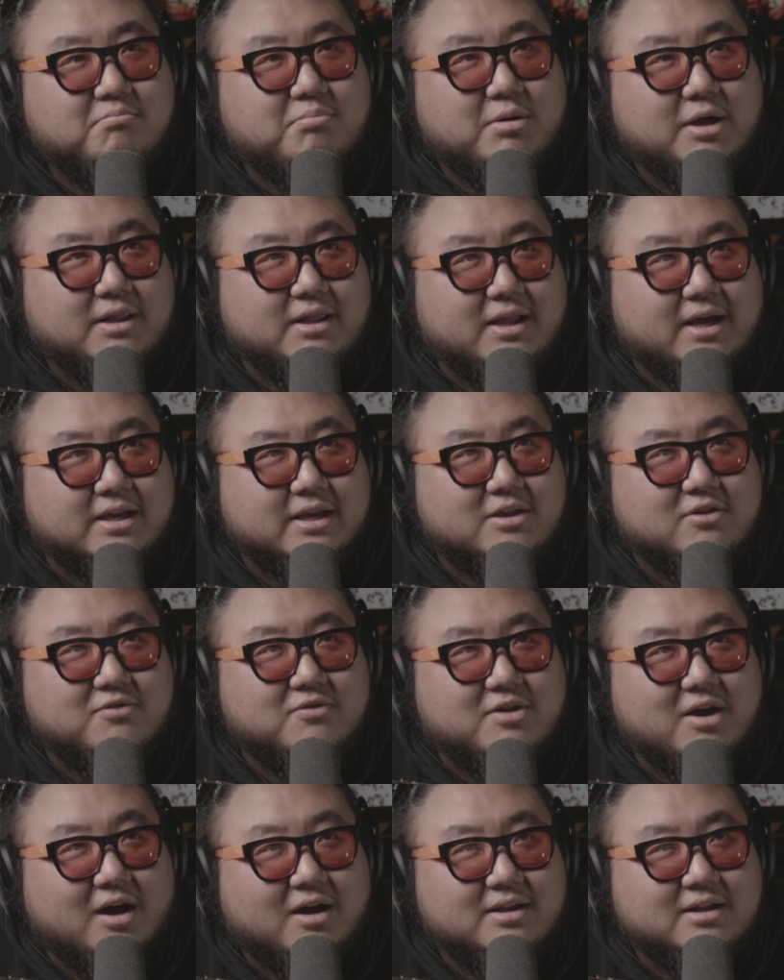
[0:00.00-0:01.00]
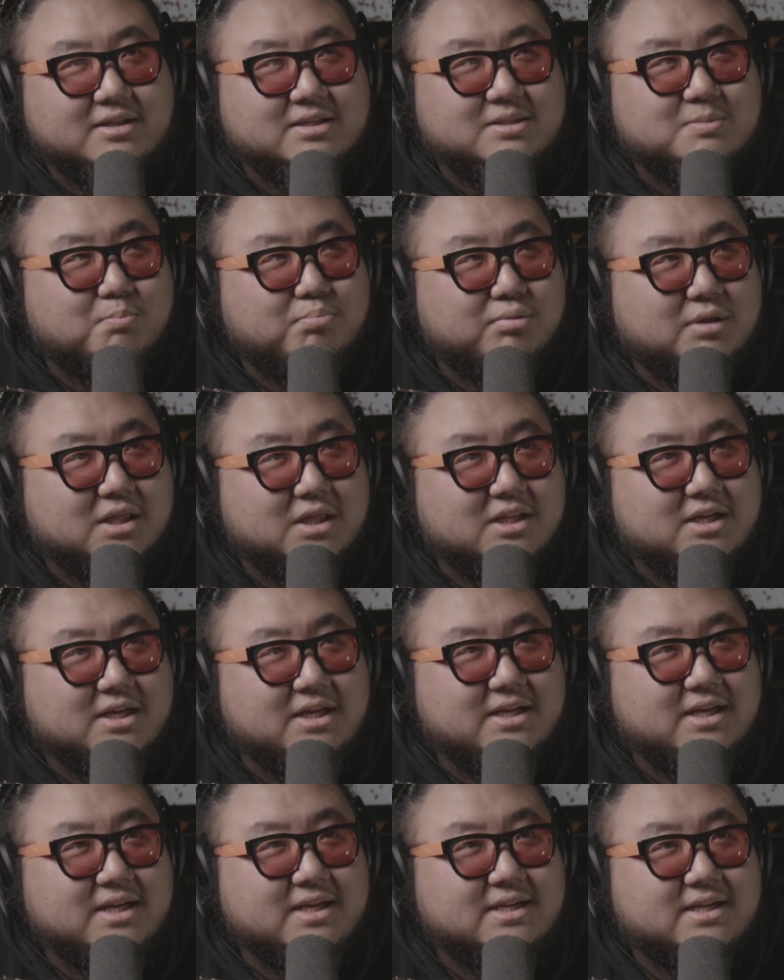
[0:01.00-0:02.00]
but like you've got this
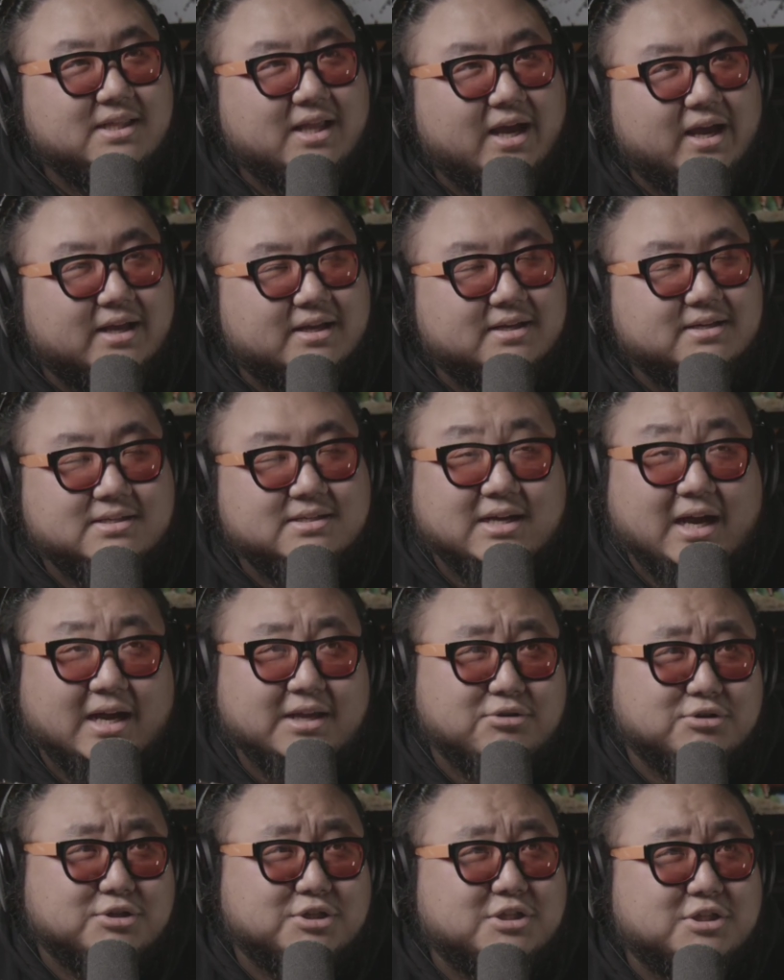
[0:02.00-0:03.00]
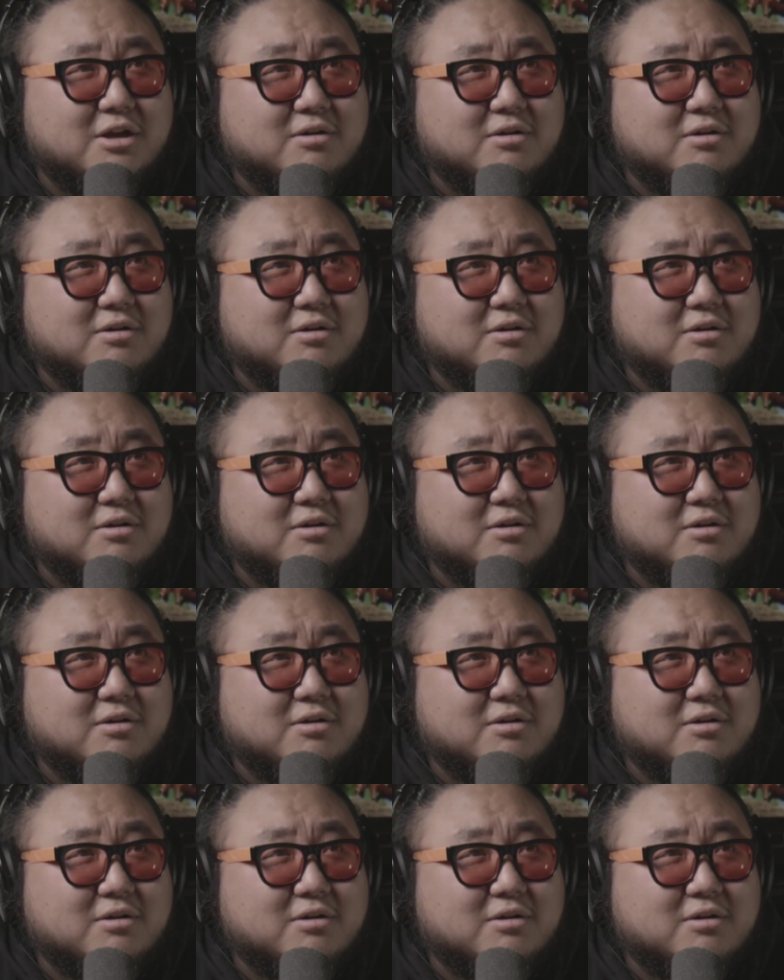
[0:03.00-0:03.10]
bleeding like either